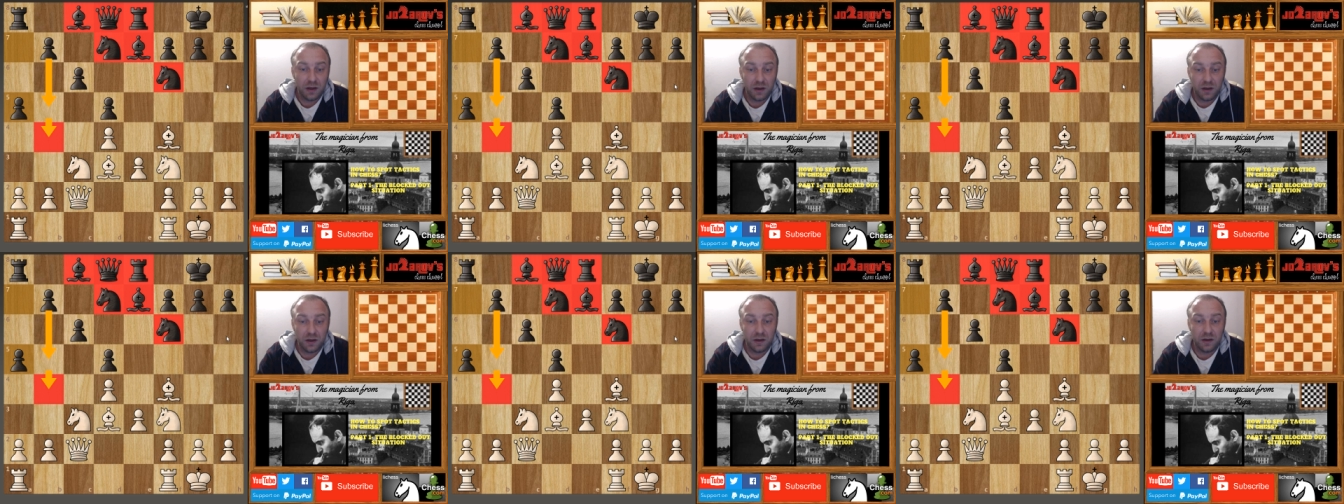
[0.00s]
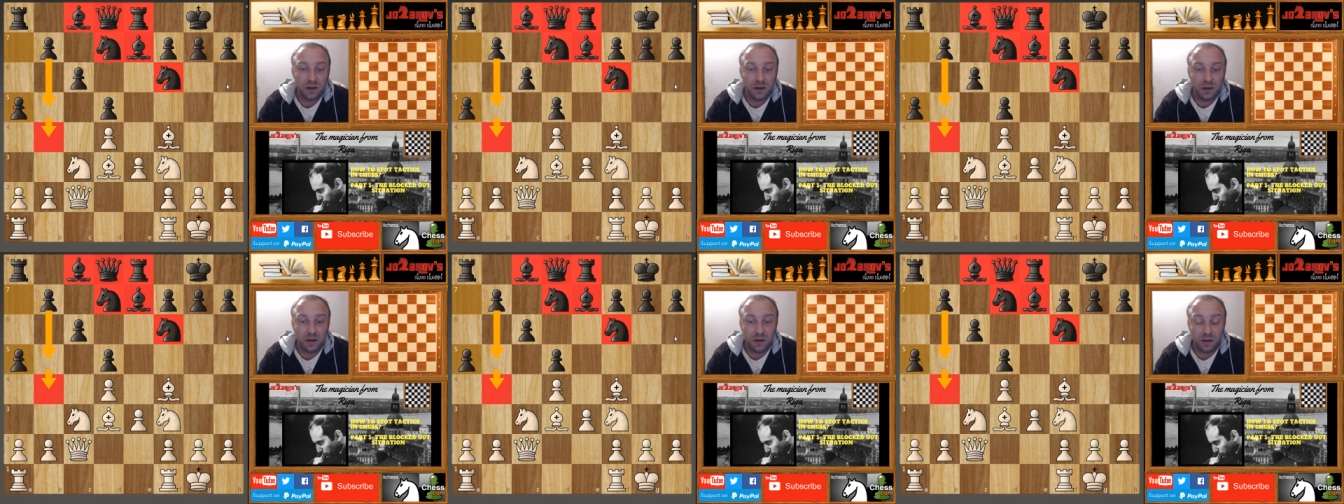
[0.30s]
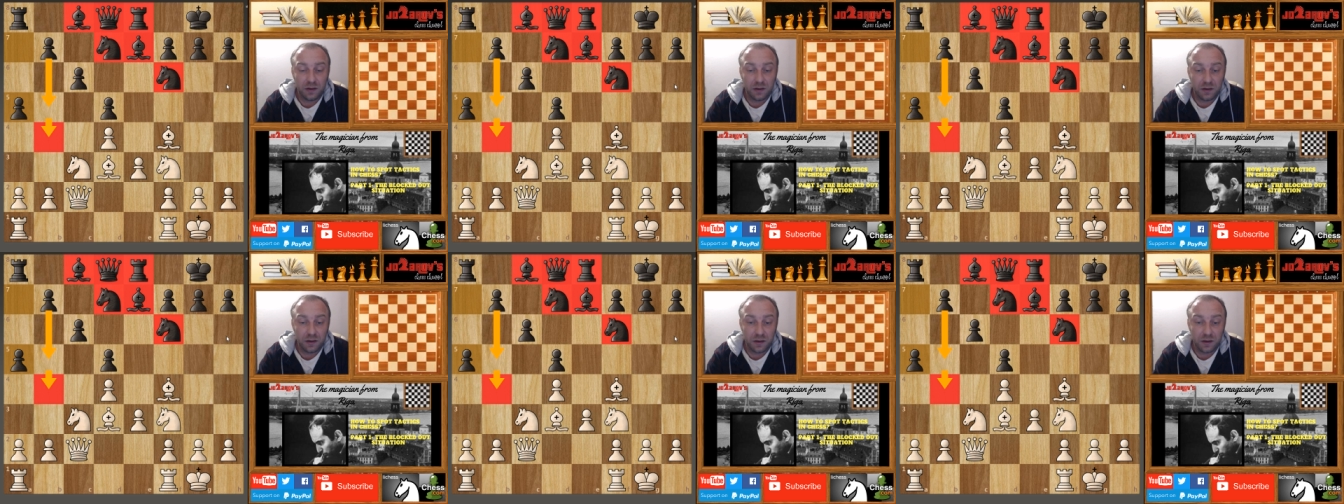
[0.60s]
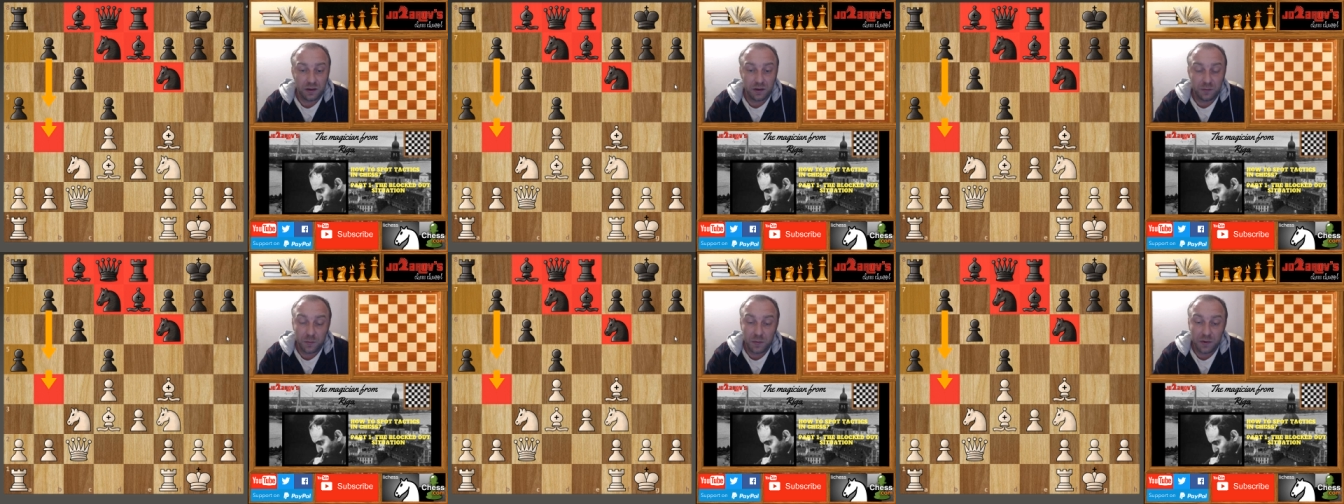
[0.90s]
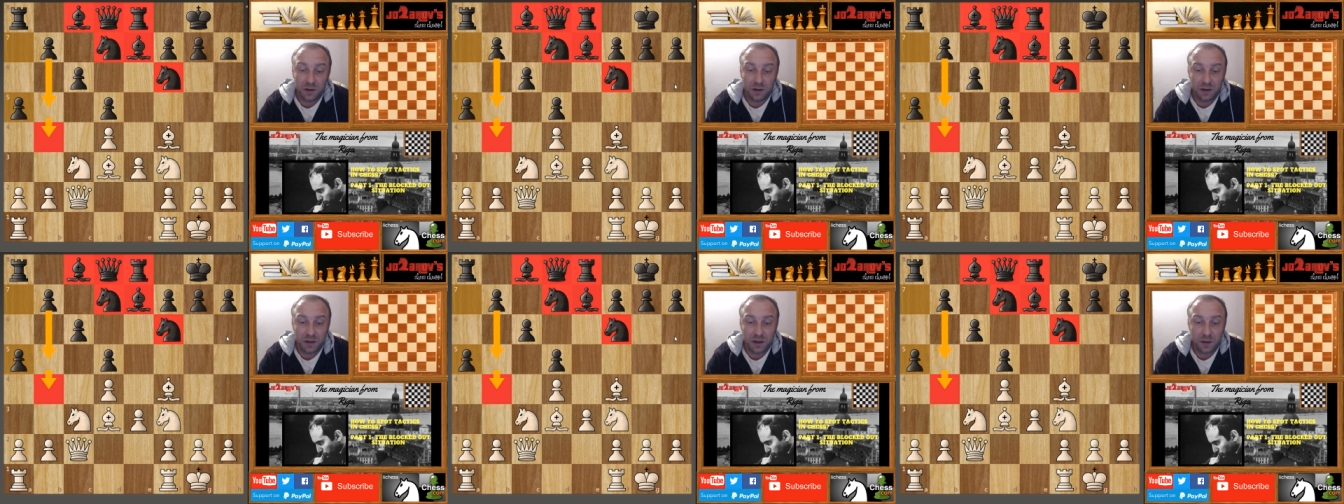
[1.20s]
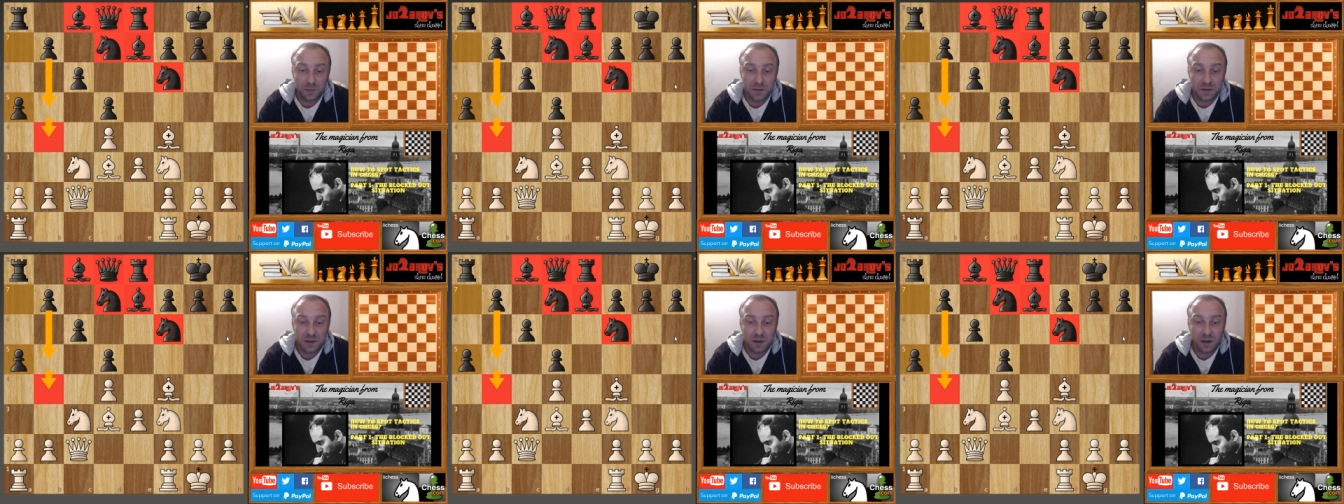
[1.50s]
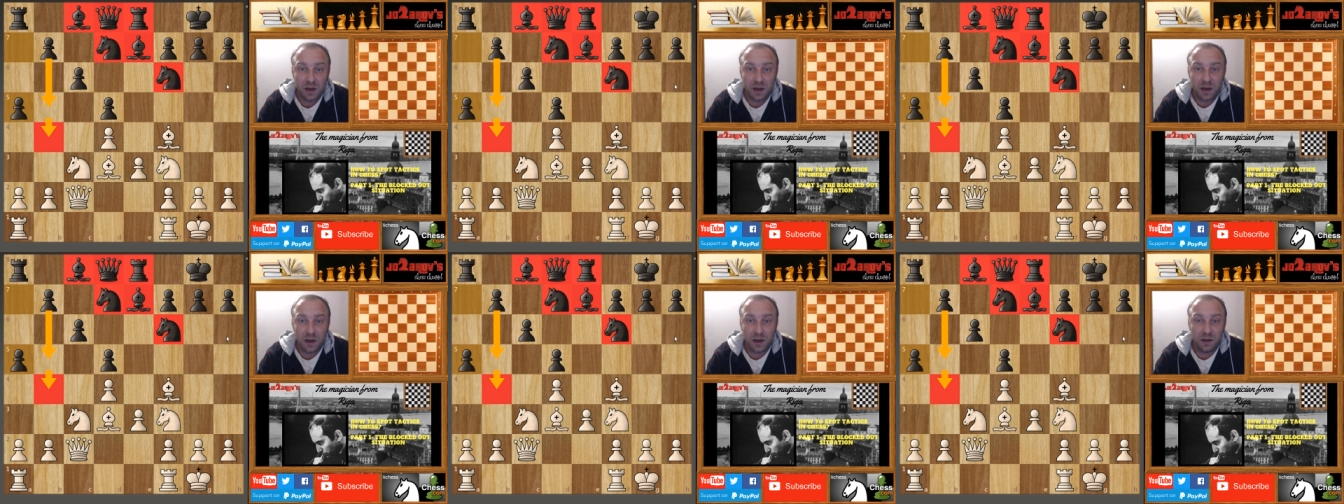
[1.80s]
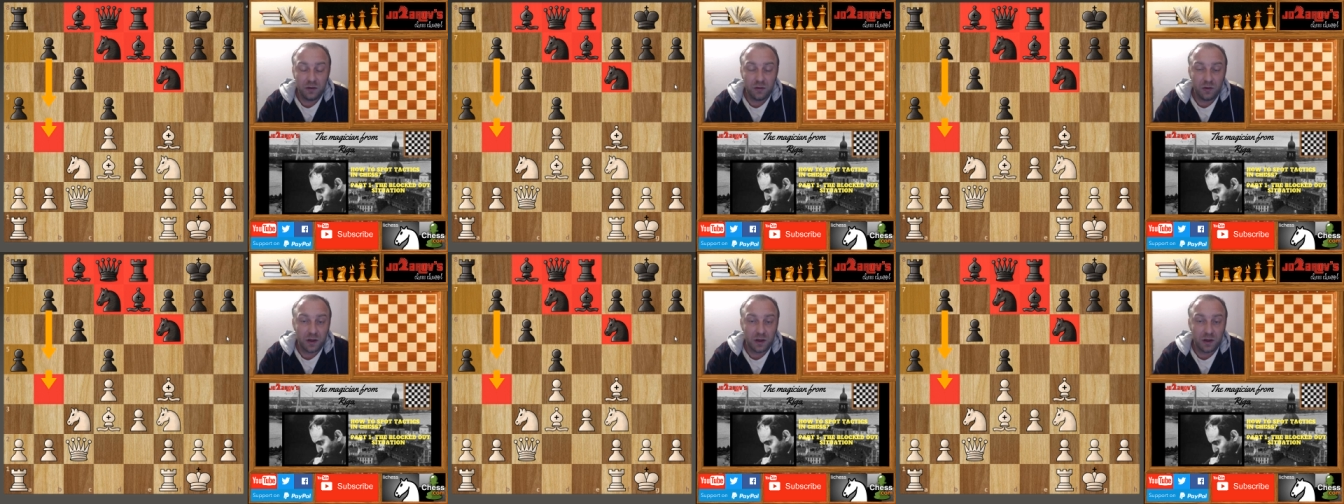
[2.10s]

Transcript: in in in middle games and